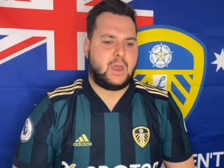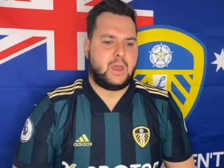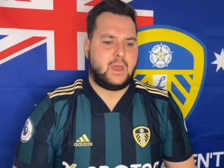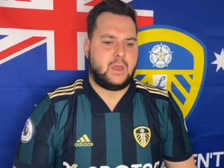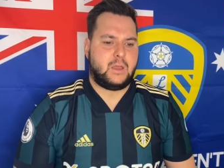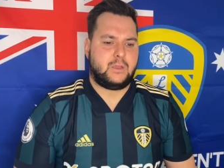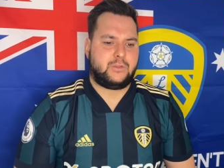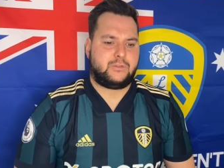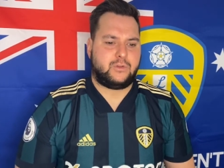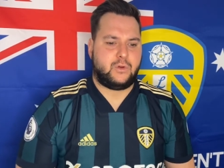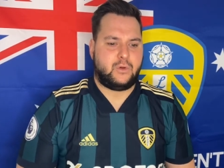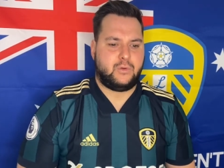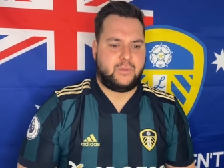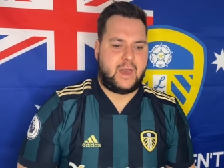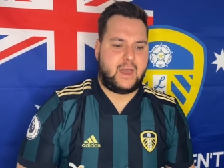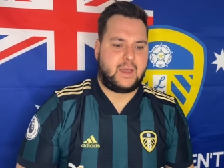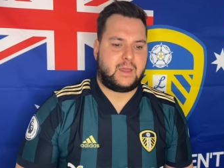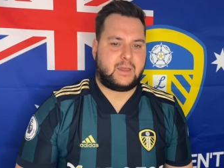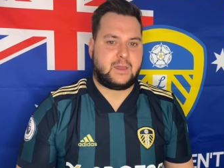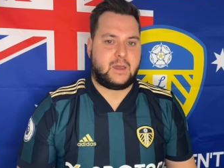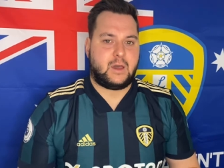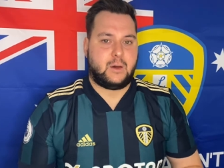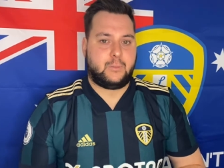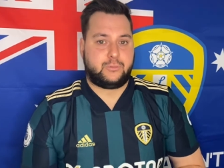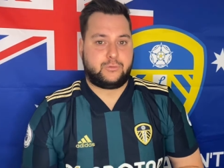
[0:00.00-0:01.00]
So that
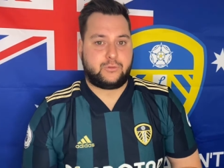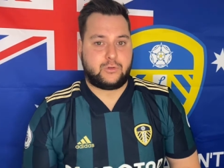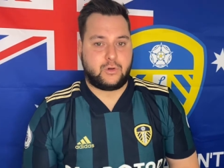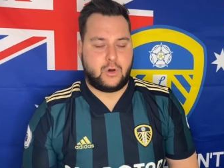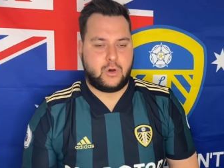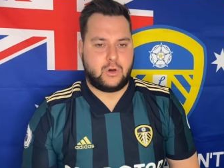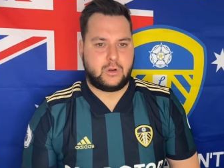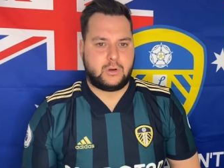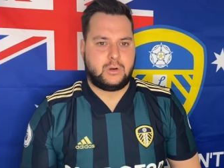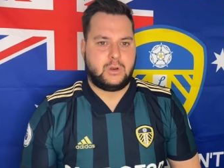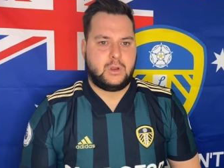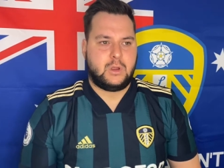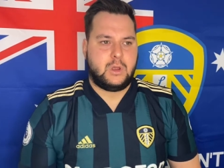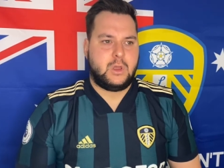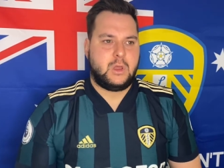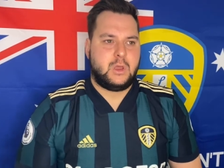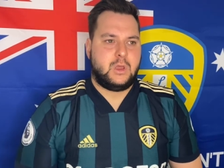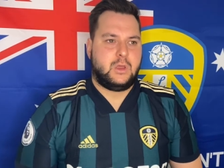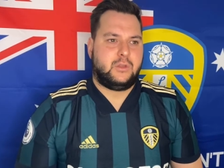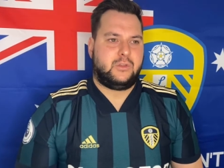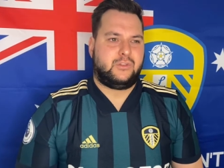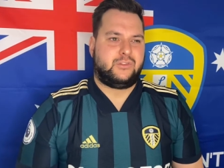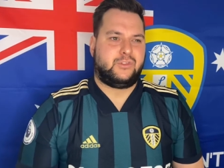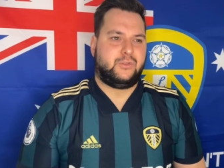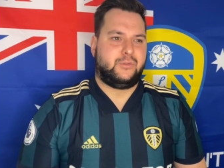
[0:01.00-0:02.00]
cup's gone.
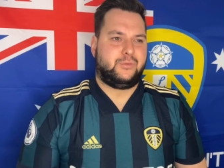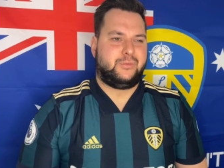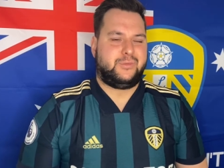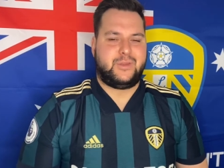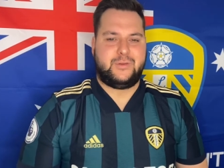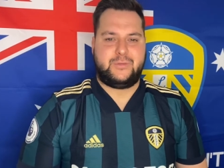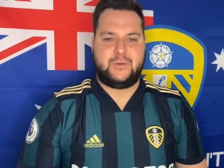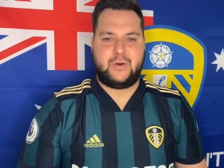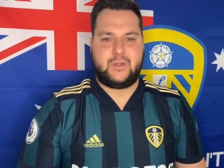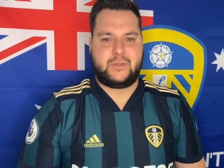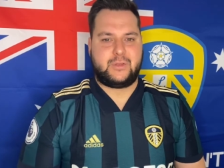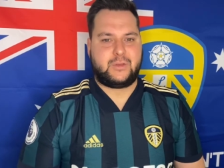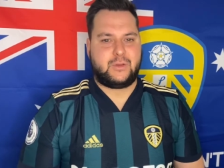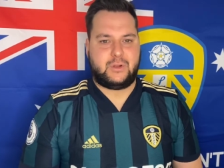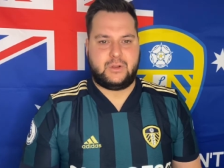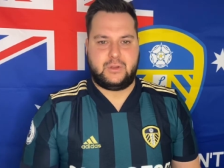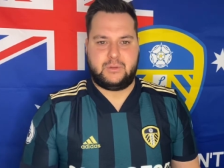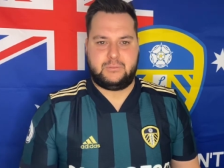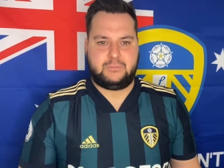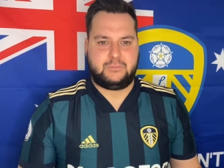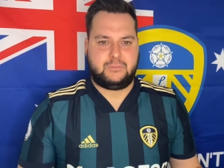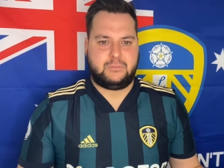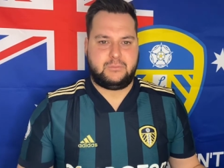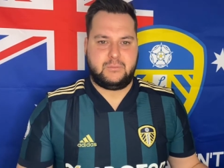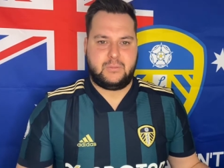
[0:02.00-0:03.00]
So they've either got to,